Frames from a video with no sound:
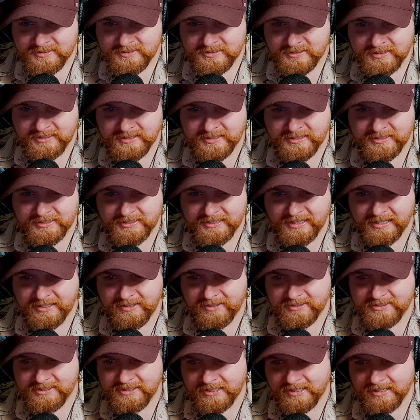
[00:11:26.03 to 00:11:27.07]
And that
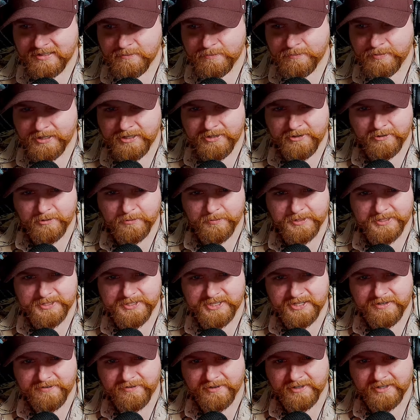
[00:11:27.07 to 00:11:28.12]
looks like a Beetle, but
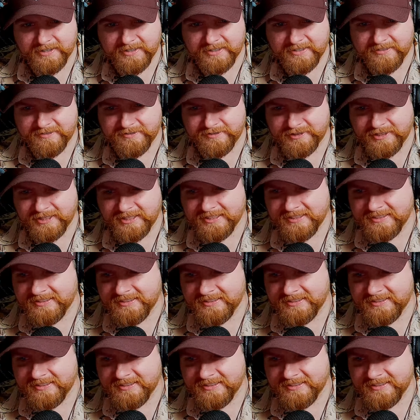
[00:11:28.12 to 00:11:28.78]
different in front.